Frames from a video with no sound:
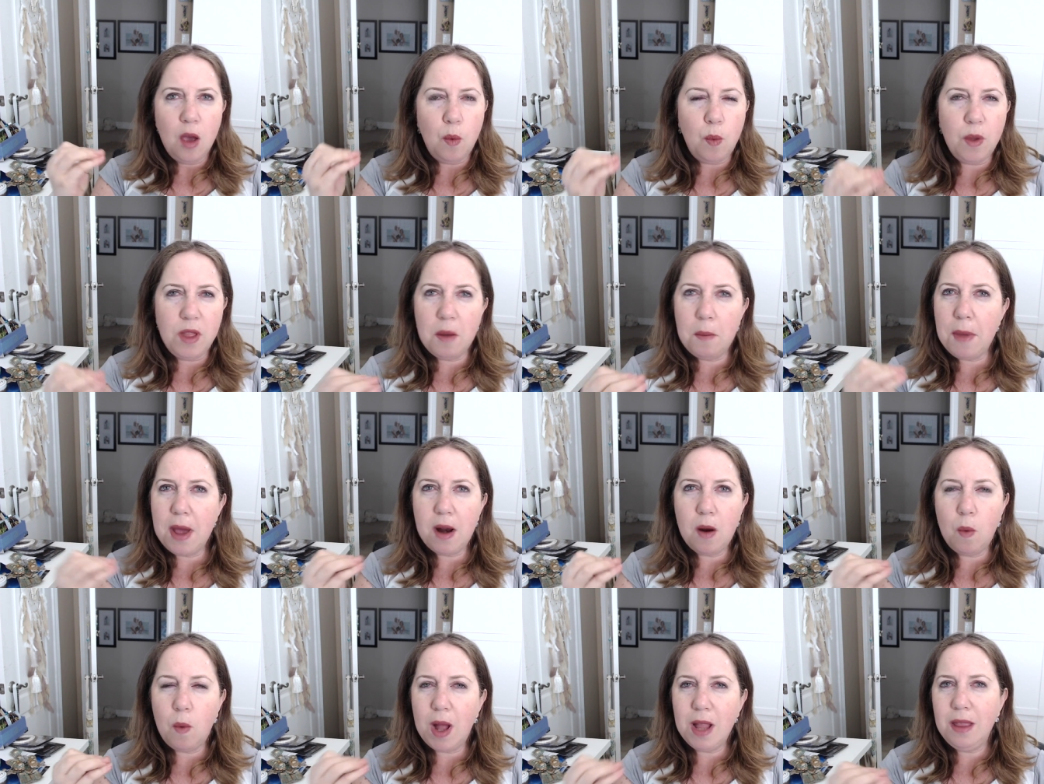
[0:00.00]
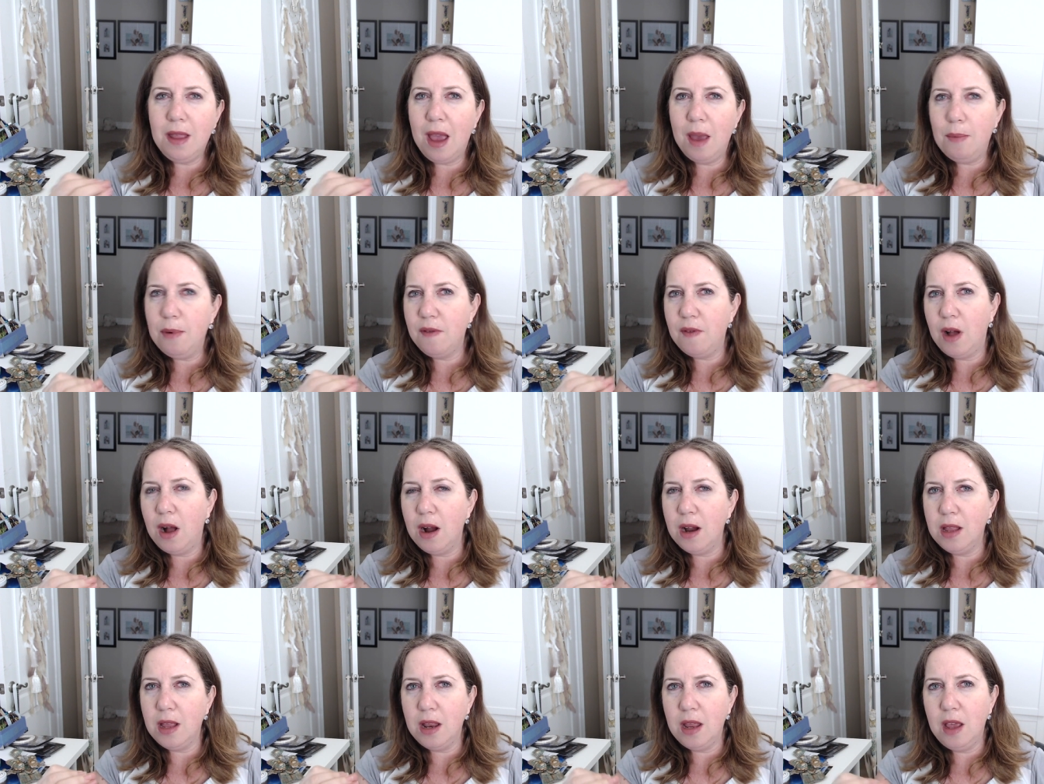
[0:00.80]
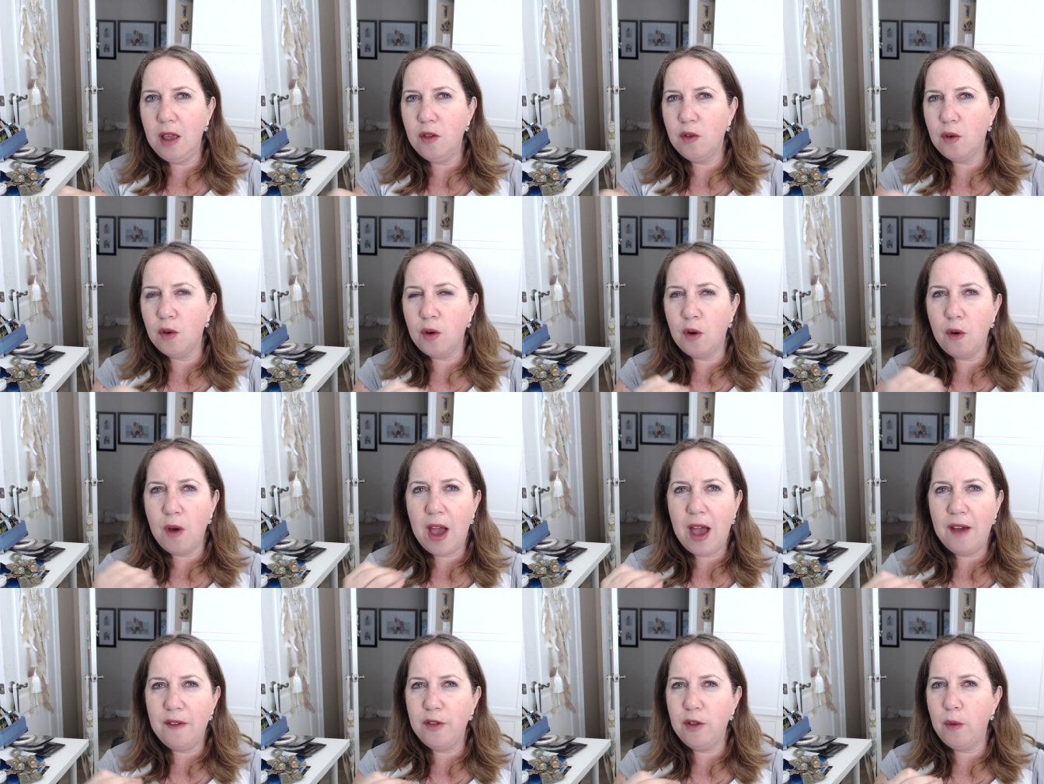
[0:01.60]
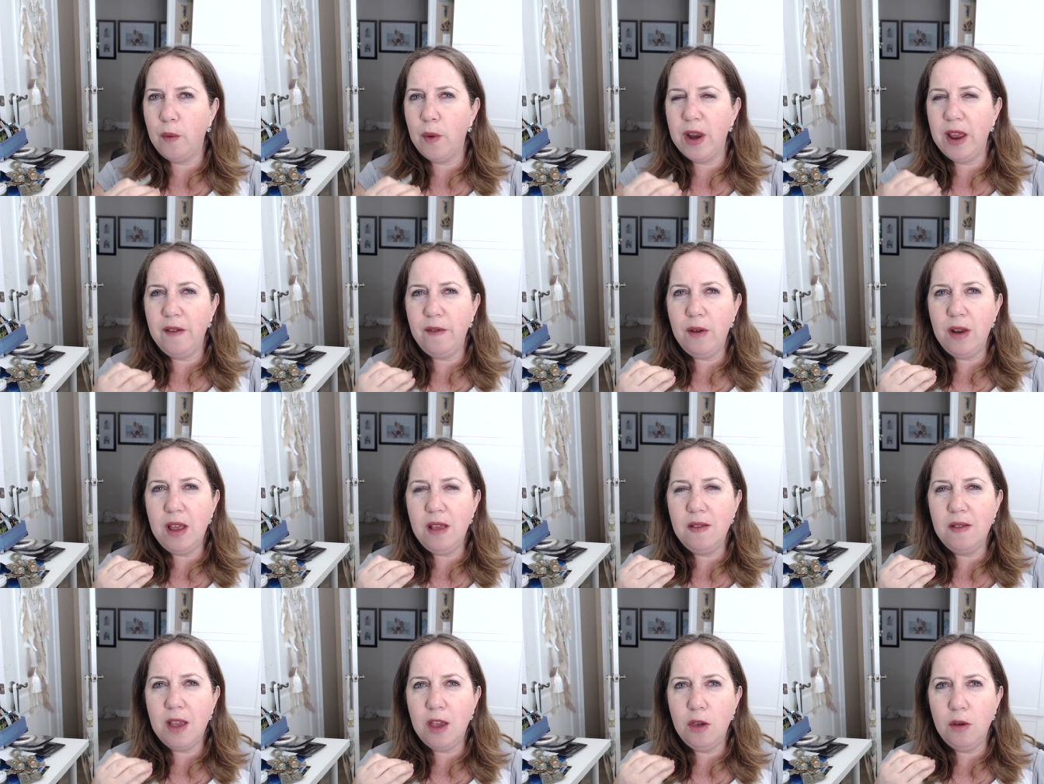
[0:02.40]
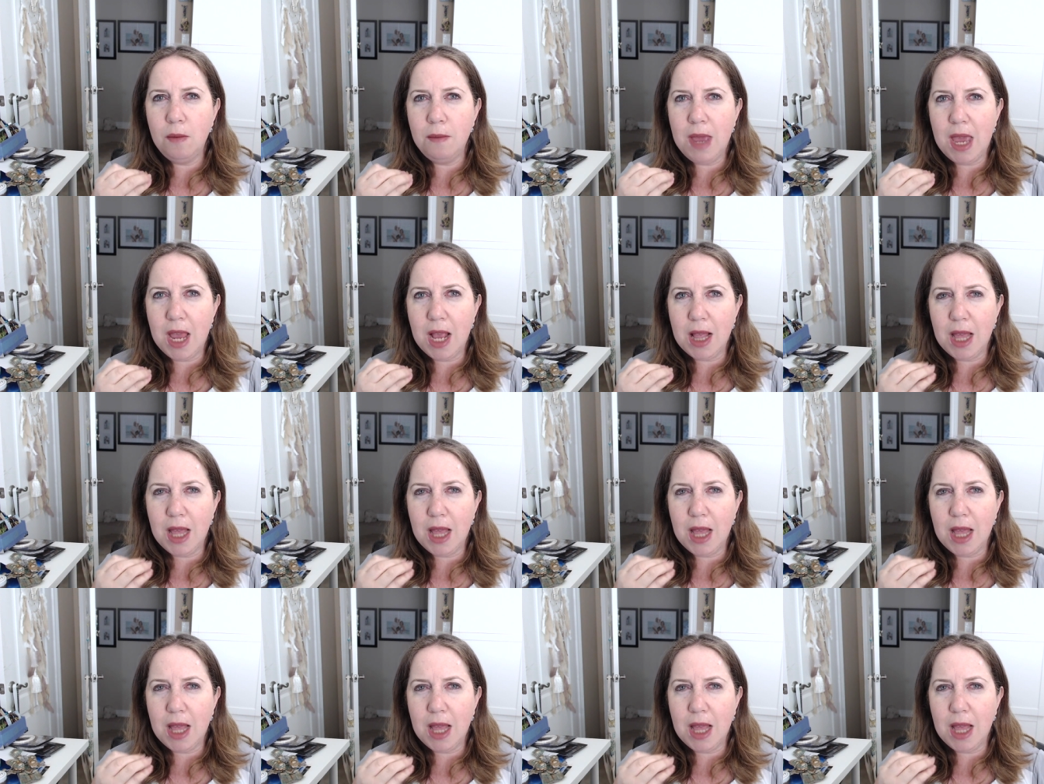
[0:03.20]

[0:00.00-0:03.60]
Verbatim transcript: Well, no matter what type of art it is, or craft, or whatever it is that you make,